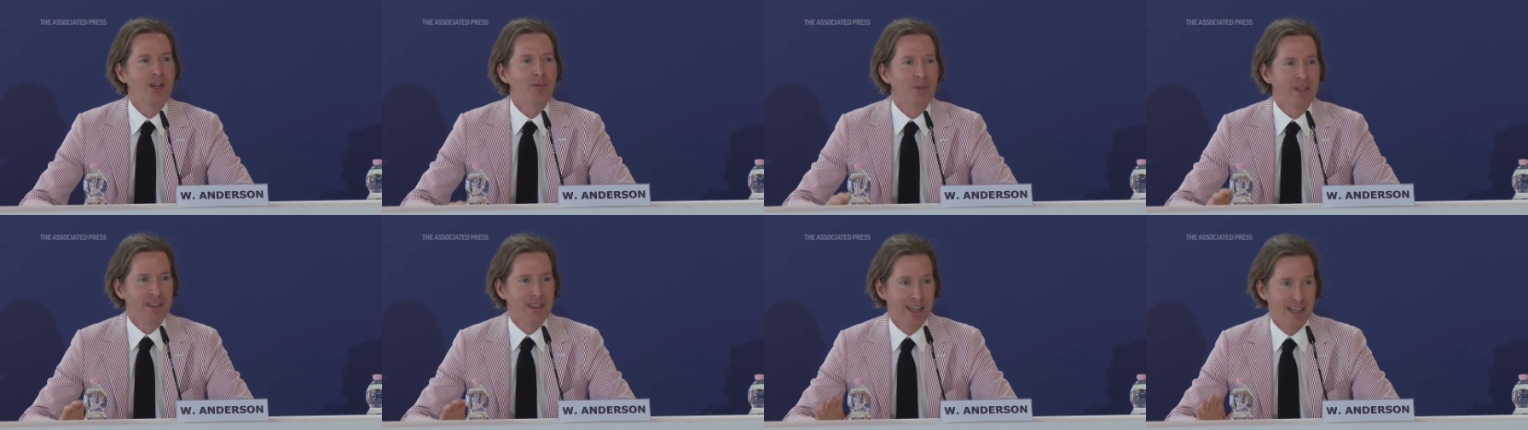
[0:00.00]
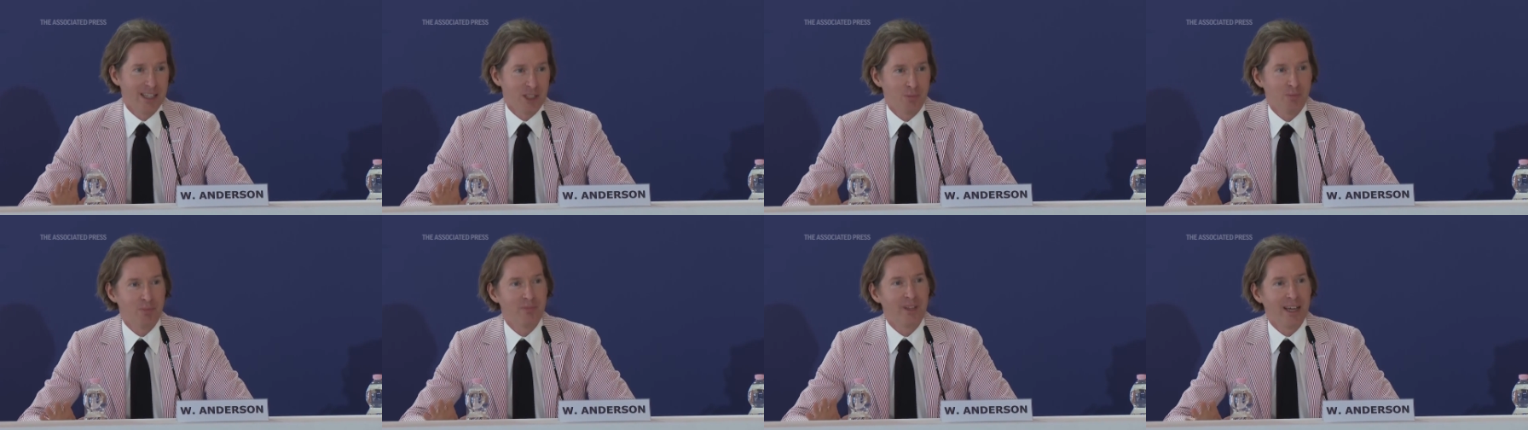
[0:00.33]
But
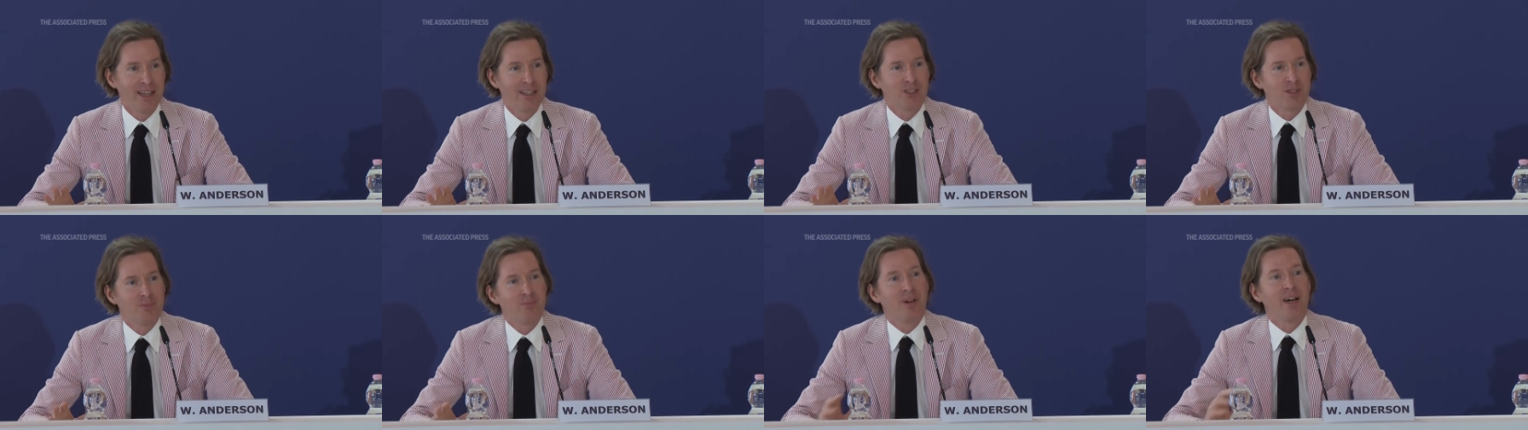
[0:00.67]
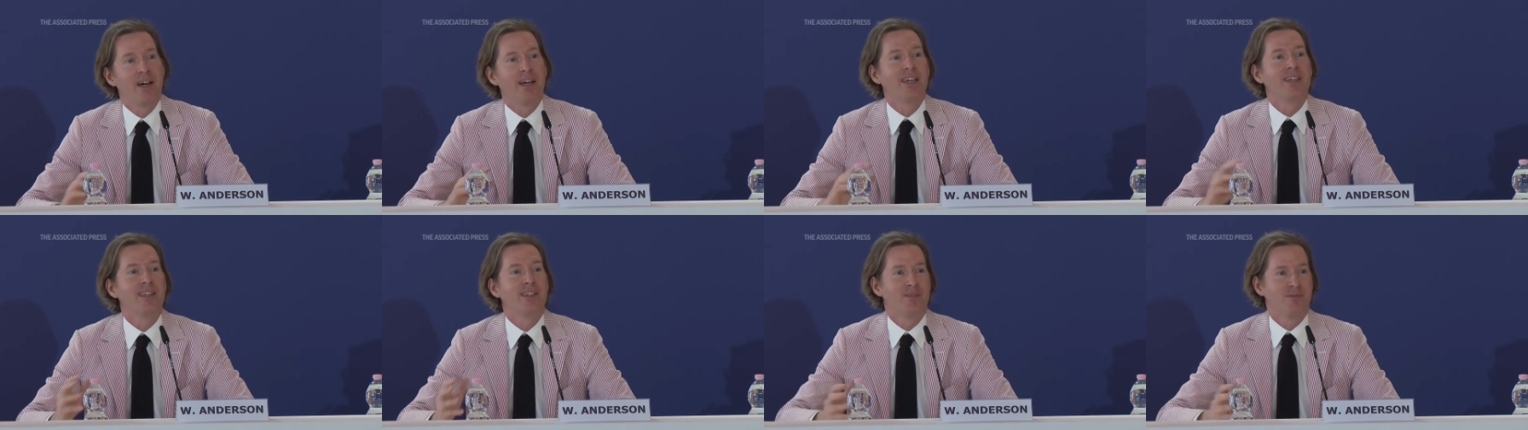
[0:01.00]
that's
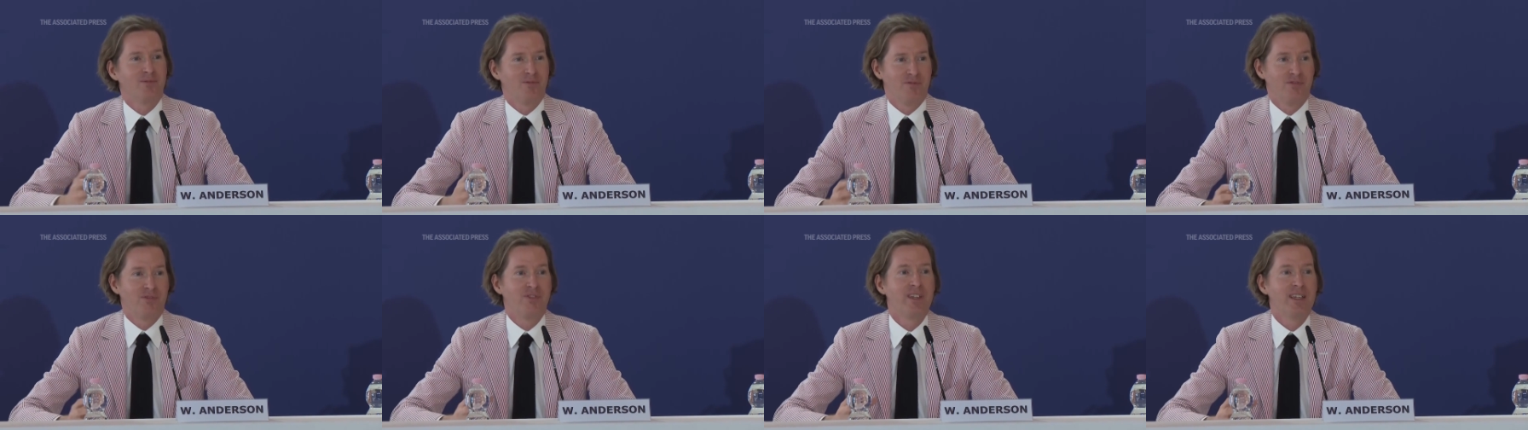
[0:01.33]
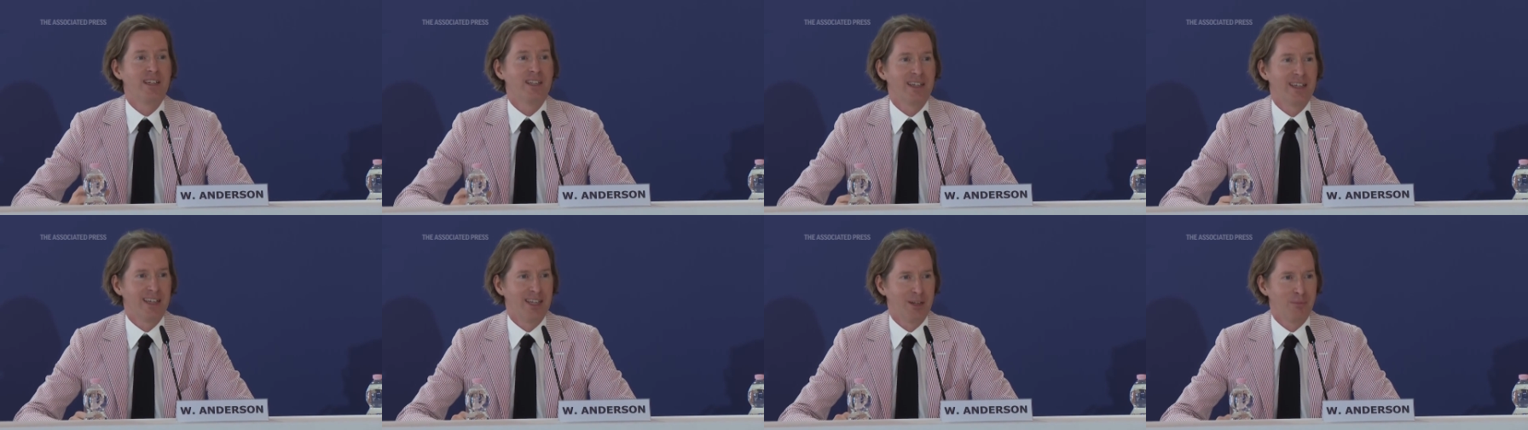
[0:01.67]
my
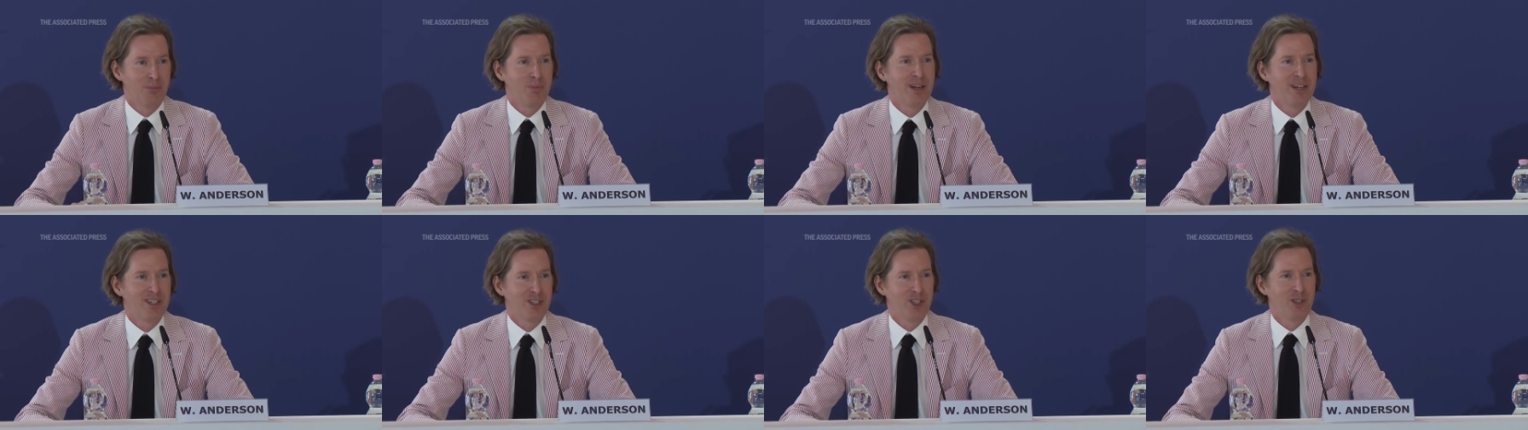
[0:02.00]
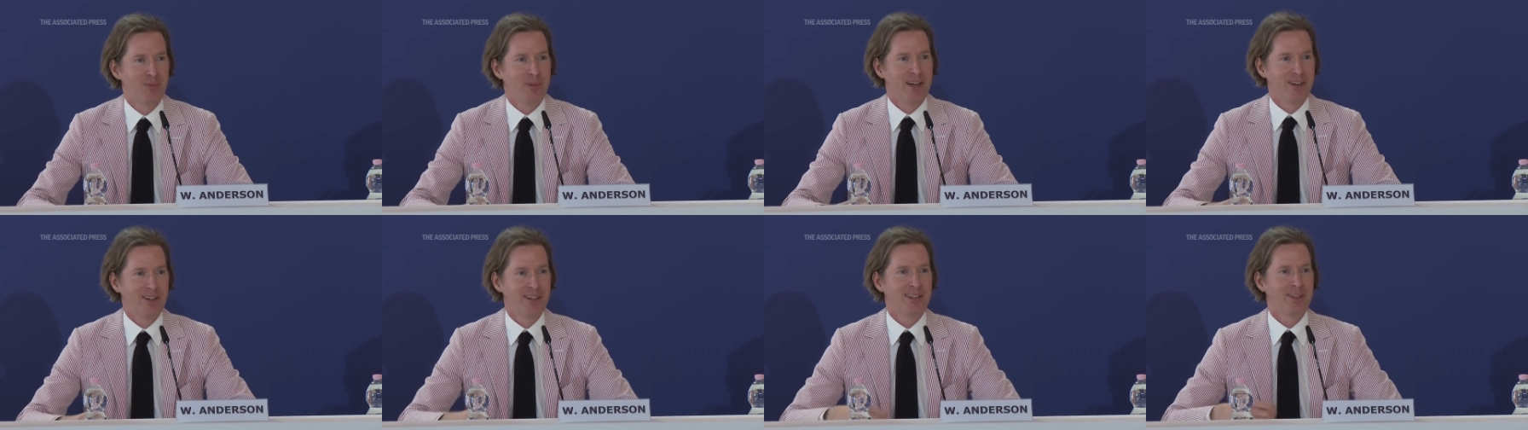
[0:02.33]
feeling and impression
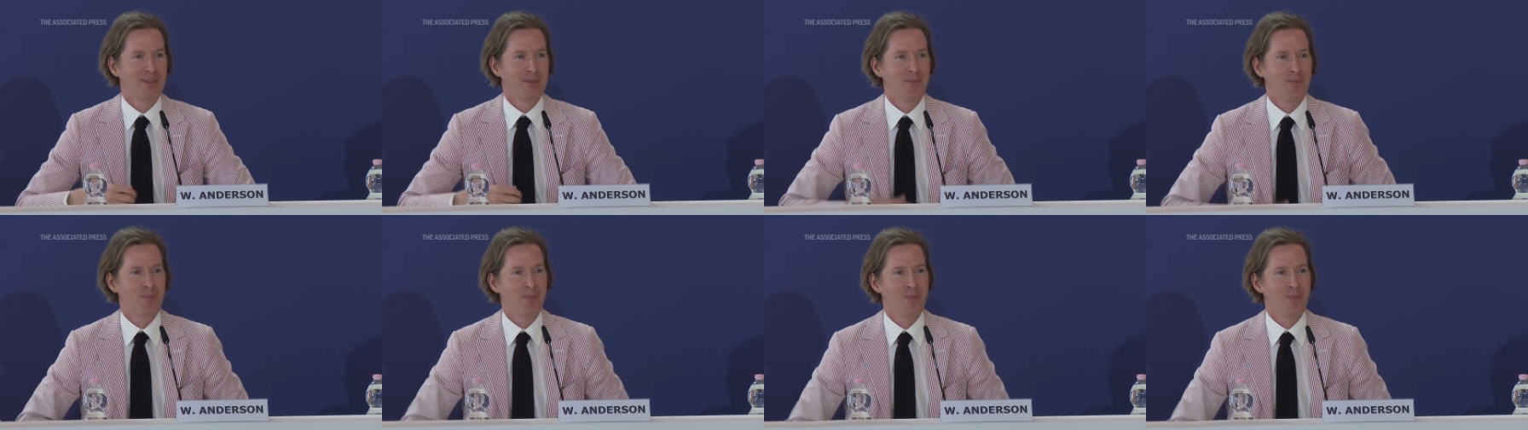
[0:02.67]
about it.